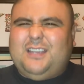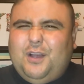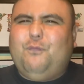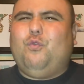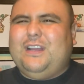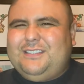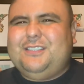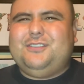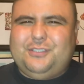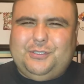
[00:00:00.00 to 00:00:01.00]
of what
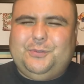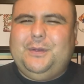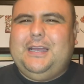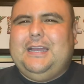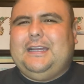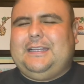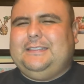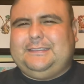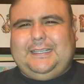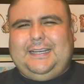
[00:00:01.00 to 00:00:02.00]
to do,
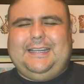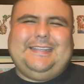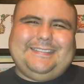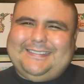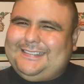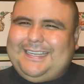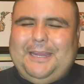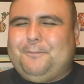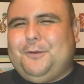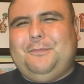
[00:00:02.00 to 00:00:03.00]
because in this
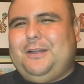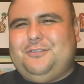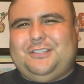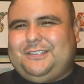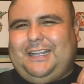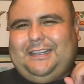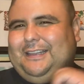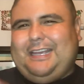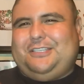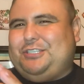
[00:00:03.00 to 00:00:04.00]
escape room, they don't just like
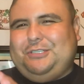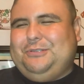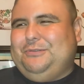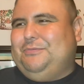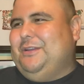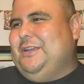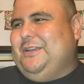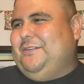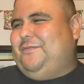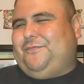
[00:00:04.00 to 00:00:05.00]
let you
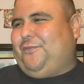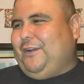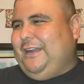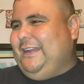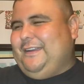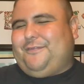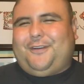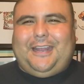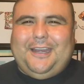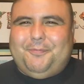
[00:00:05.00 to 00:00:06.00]
free and
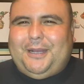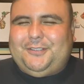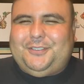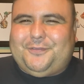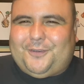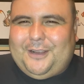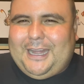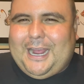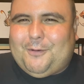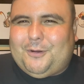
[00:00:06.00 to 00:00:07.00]
forget about you for an
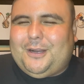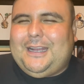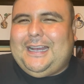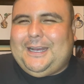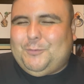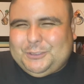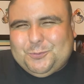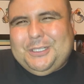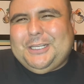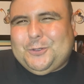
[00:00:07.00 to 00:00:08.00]
hour. What's
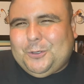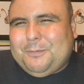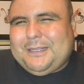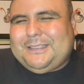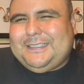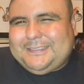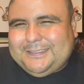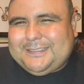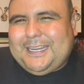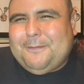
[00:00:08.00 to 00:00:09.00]
really cool about this
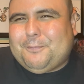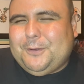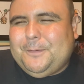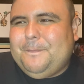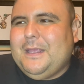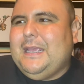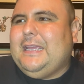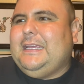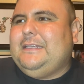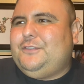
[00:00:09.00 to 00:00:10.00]
escape room
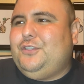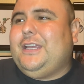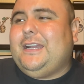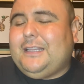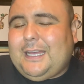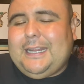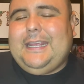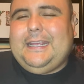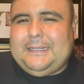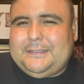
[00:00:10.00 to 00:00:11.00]
is you get a lot of
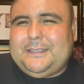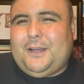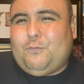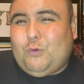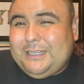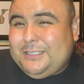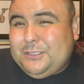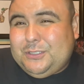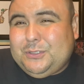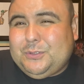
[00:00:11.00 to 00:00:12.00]
hints of what to
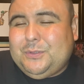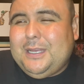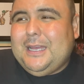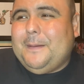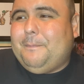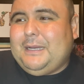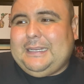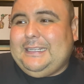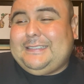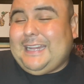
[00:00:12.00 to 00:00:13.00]
do,
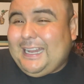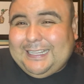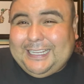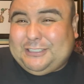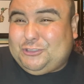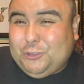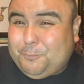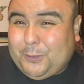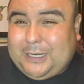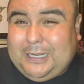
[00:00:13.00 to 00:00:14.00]
but it's not like
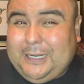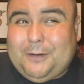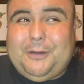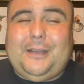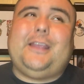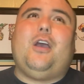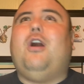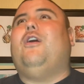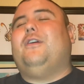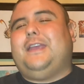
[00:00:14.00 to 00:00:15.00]
super clear where you're like,
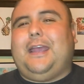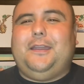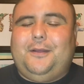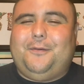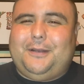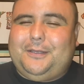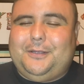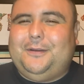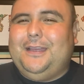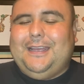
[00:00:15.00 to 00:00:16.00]
oh, okay, I know what to
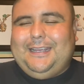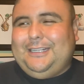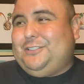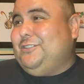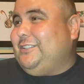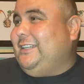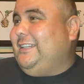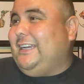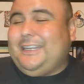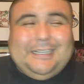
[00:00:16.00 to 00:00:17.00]
do. It's usually
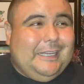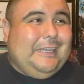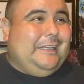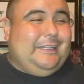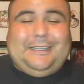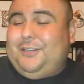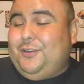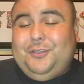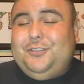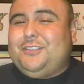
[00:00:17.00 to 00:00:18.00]
like
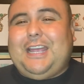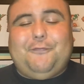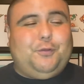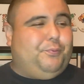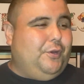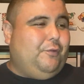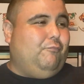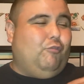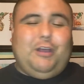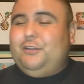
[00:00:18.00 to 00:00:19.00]
you just have to put
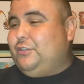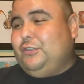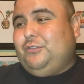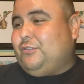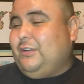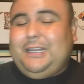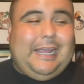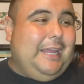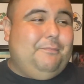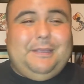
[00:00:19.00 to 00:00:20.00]
1, 2, 3,
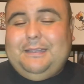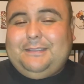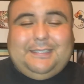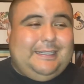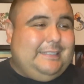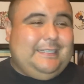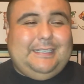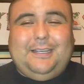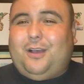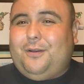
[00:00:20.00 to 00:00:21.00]
A, B, and C, and
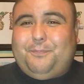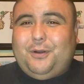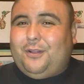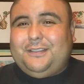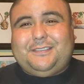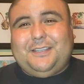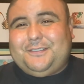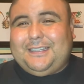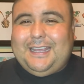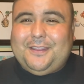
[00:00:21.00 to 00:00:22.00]
D, put all this stuff
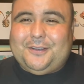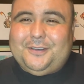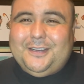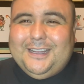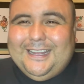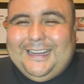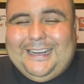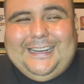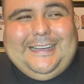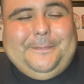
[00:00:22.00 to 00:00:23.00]
together
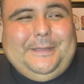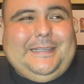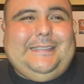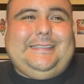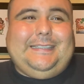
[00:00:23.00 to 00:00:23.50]
because